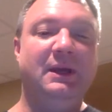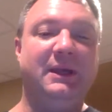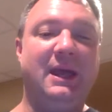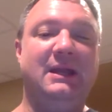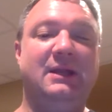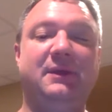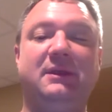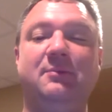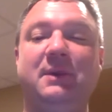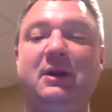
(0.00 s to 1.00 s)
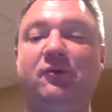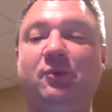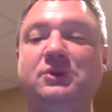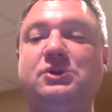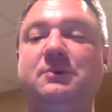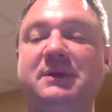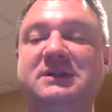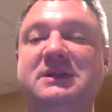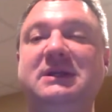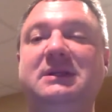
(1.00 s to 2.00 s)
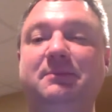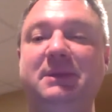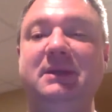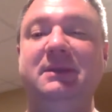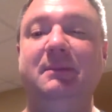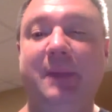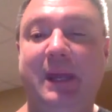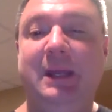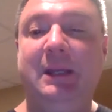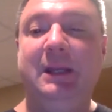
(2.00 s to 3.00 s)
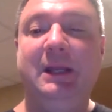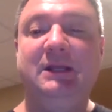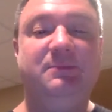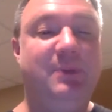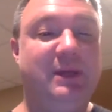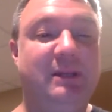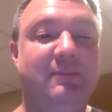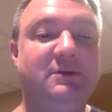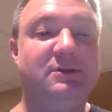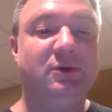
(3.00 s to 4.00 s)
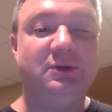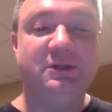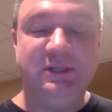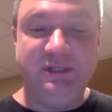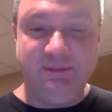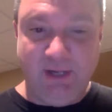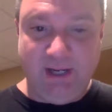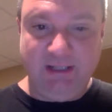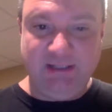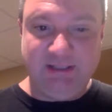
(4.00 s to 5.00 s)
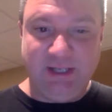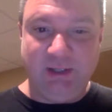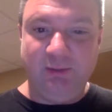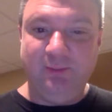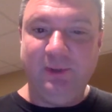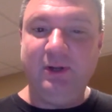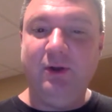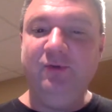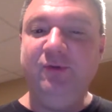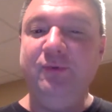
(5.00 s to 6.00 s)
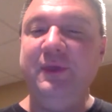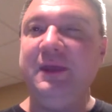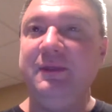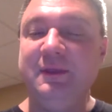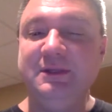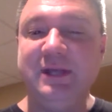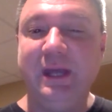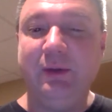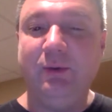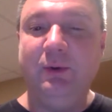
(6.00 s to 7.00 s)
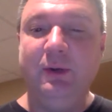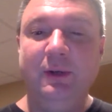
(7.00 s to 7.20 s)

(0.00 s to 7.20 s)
Again, I think the Bears want Trubisky to be the man, and I expect him to start the season behind center. But also think of this angle.